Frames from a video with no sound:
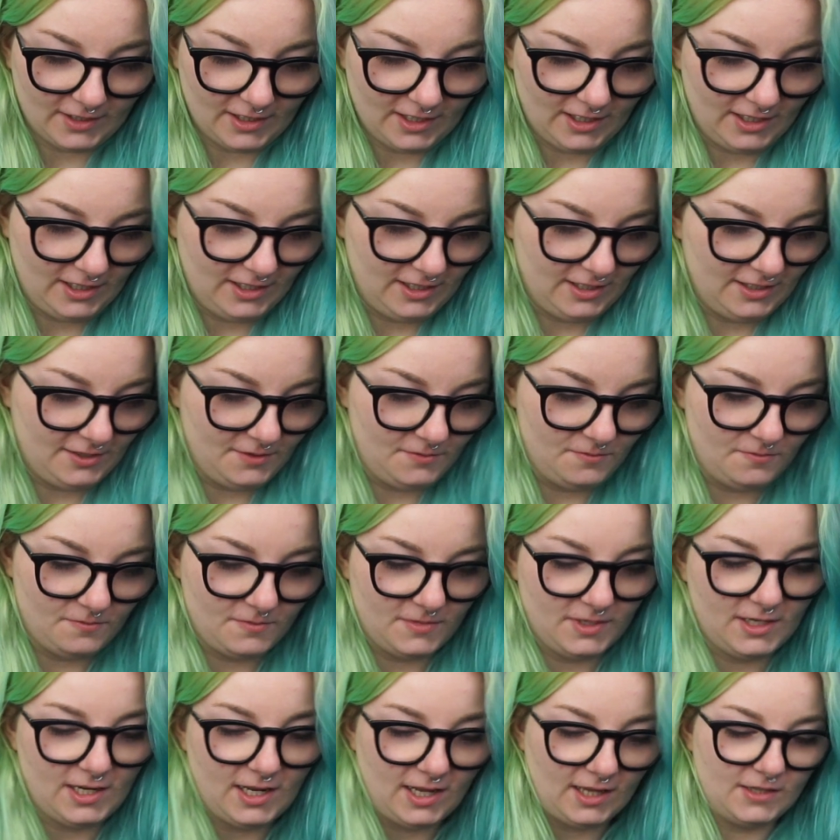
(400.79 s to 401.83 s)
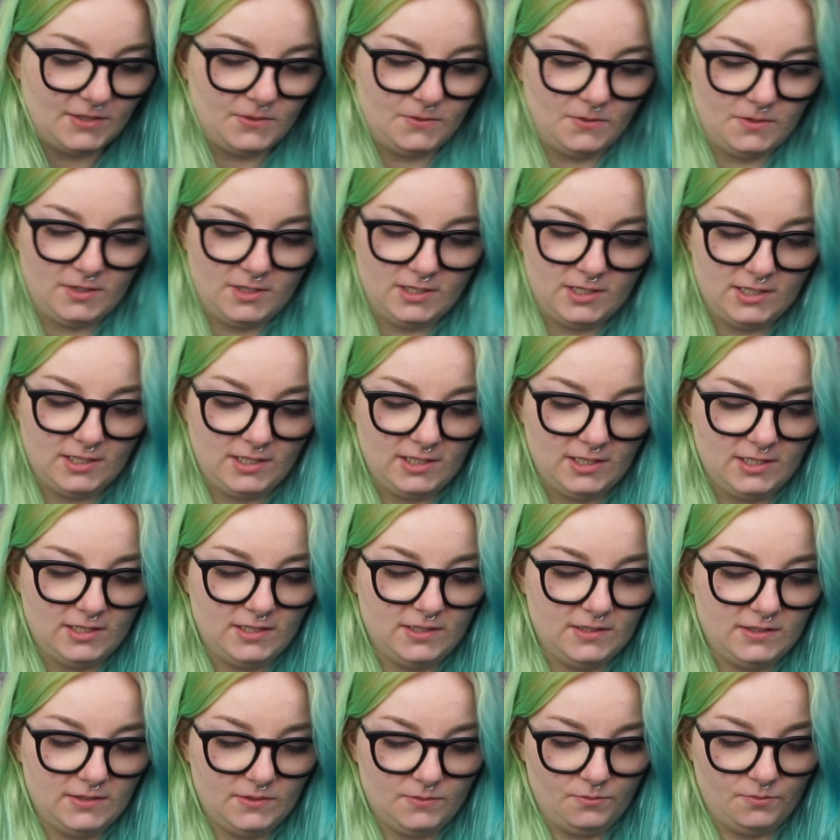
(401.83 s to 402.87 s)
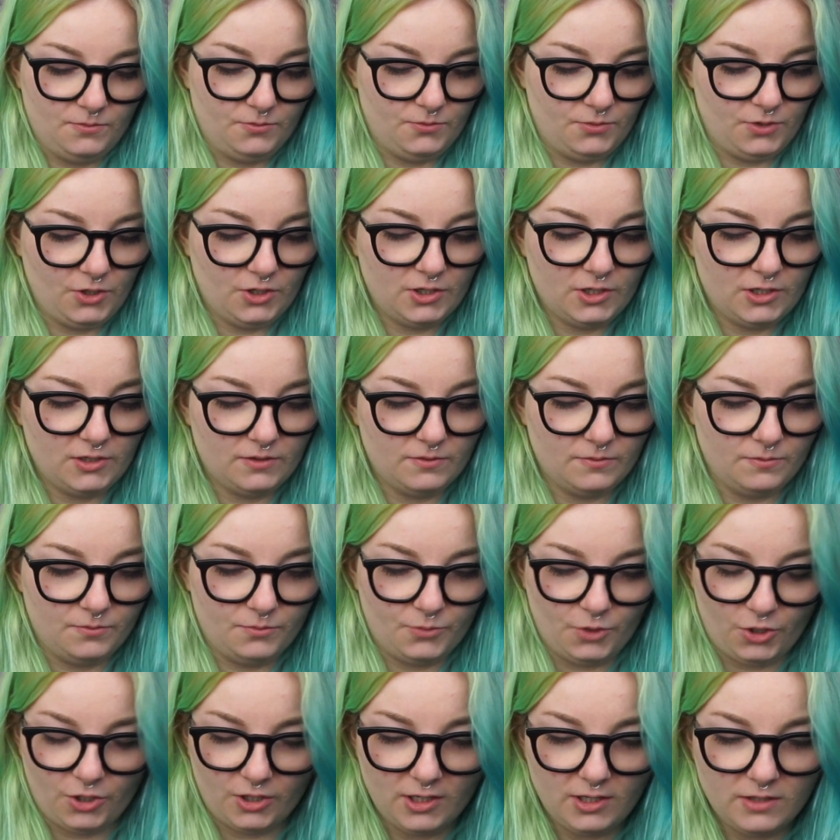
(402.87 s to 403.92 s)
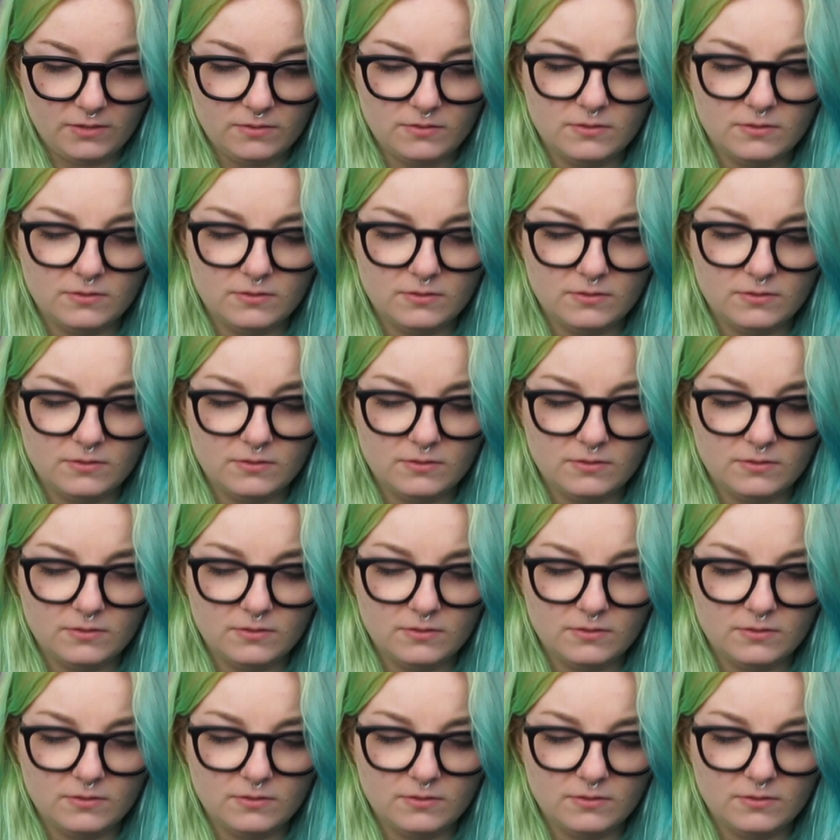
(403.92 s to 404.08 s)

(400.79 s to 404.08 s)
My next one is Broccolo,